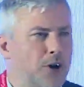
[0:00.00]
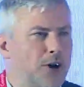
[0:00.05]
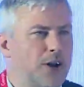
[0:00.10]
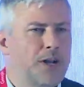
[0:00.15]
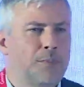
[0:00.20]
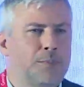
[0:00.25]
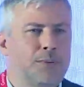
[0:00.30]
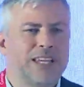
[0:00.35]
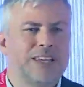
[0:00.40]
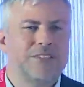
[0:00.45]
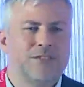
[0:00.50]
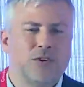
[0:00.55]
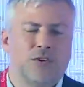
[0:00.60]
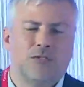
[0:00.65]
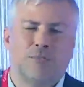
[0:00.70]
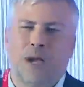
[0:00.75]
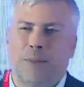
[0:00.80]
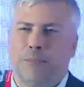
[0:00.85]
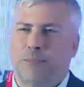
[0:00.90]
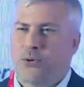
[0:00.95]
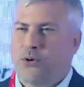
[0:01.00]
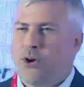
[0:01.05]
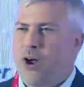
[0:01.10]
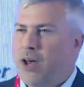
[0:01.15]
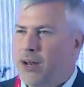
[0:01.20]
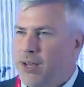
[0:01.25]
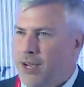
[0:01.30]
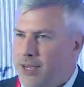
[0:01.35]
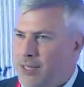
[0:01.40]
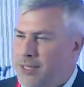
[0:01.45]
a complete view of my
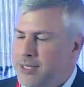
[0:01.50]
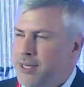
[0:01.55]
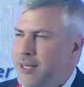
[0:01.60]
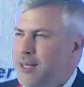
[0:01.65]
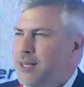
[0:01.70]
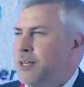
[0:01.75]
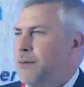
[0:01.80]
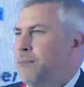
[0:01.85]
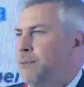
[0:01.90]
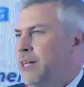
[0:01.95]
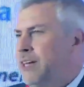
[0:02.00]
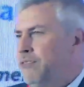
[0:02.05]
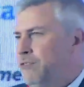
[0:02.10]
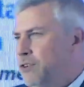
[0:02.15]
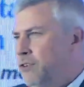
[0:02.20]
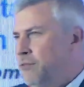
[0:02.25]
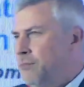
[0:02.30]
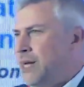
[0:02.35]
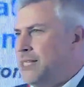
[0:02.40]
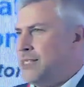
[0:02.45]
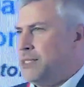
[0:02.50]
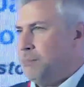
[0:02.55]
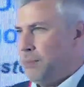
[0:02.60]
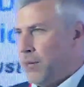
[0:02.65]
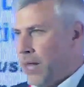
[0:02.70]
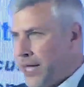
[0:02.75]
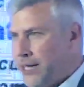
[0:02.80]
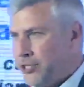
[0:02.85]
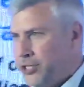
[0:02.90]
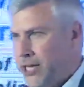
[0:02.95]
product, complete view of my
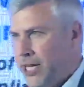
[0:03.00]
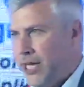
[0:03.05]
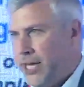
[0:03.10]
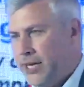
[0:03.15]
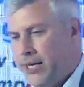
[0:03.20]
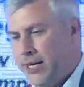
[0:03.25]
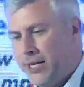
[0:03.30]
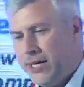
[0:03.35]
supply chain.